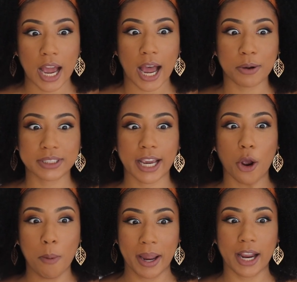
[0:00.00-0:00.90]
I was
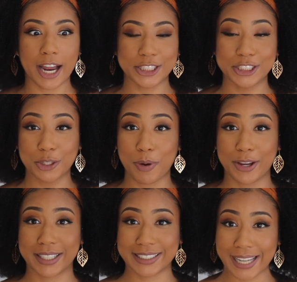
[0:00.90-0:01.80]
like, oh my gosh, is the
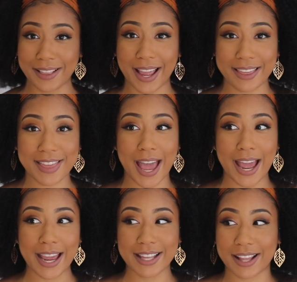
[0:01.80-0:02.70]
wig gonna stay like
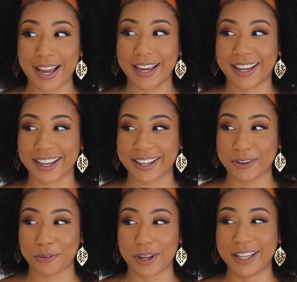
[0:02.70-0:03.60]
that? Like,
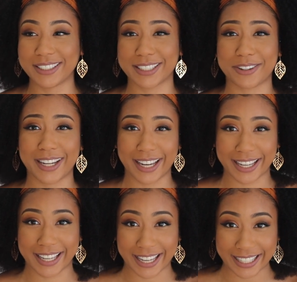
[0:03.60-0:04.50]
is it
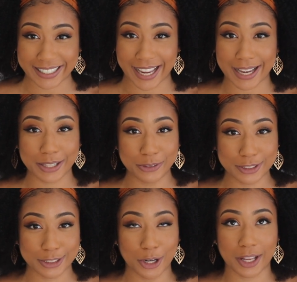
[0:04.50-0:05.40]
gonna get like looser?